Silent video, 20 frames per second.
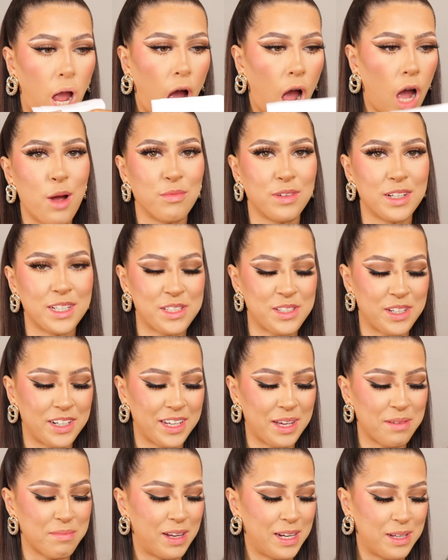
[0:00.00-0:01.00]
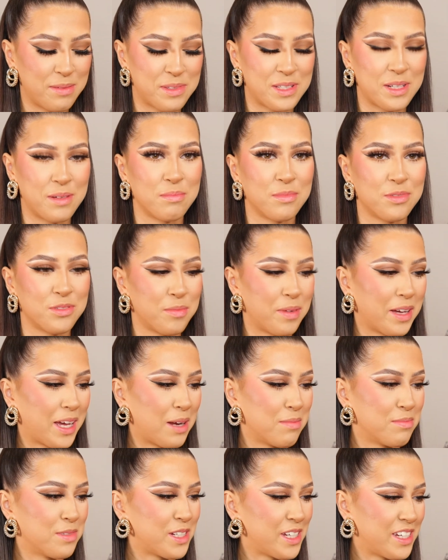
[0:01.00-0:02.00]
I'm really trying to get my lips on before my
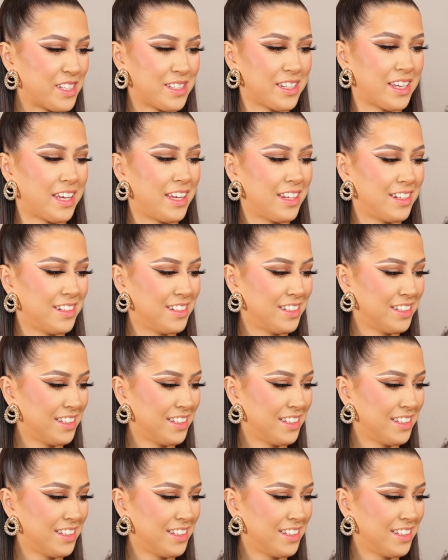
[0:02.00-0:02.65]
camera dies again.